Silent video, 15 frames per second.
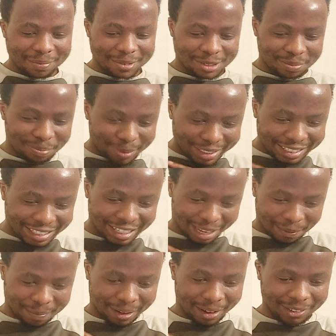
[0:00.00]
am speaking
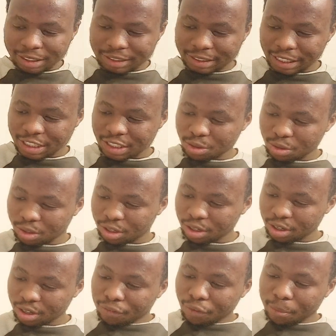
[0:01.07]
about. He says,
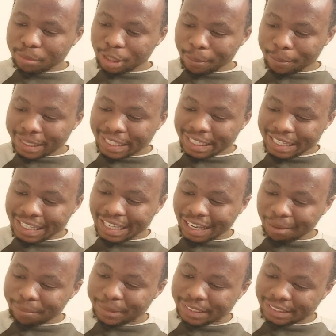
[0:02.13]
look, from the beginning,
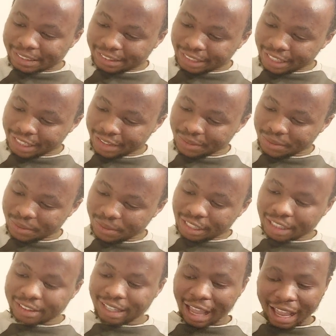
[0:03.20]
I've been telling you
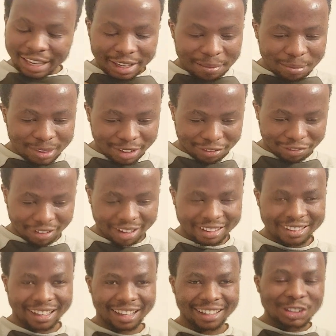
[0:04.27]
that I am the
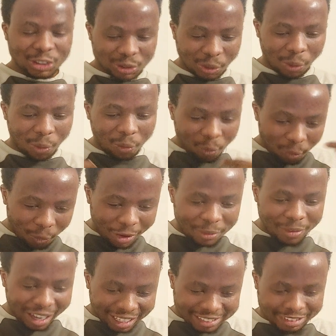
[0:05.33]
Father. So
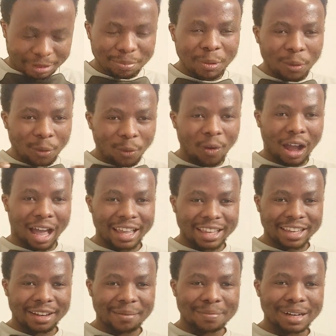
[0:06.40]
when you ask me who I
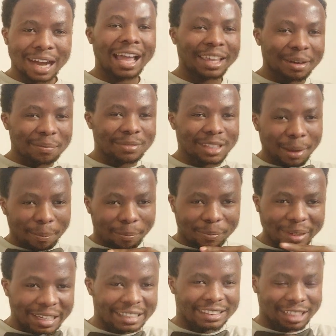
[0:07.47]
am, I am the
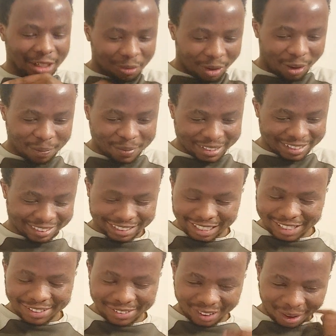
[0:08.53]
person who I've been
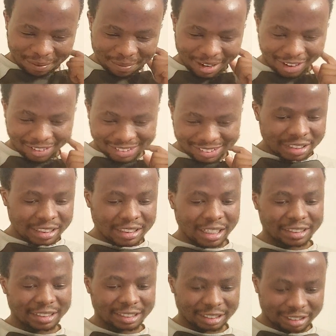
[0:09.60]
telling you about.
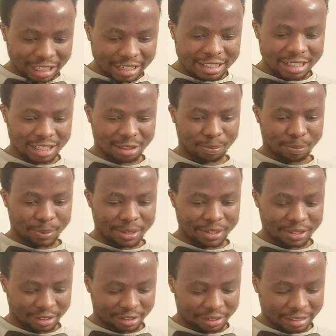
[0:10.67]
Jesus is saying
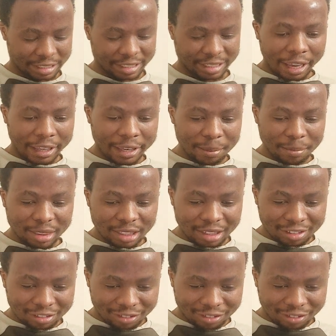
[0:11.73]
explicitly, I am the